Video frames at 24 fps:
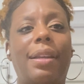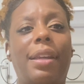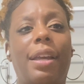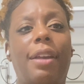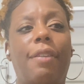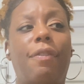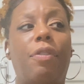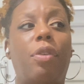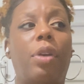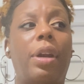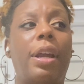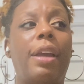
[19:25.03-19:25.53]

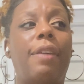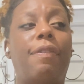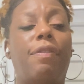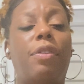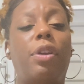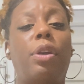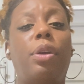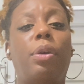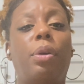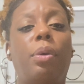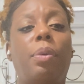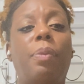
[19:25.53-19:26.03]
in for if
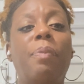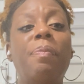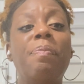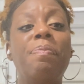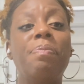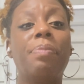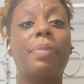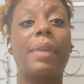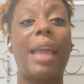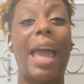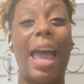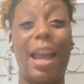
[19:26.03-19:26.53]
you
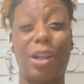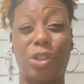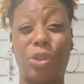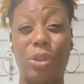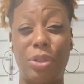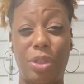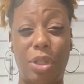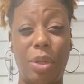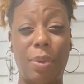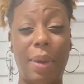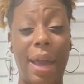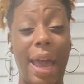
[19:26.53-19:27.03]
actually
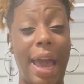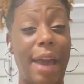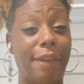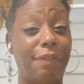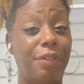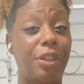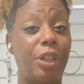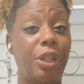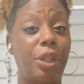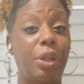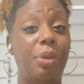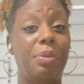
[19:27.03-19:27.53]
do have
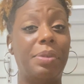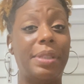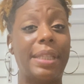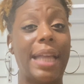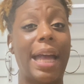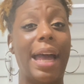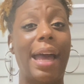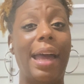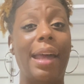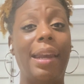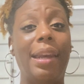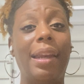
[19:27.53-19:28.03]
to use
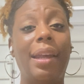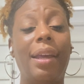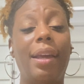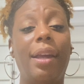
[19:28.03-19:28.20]
that.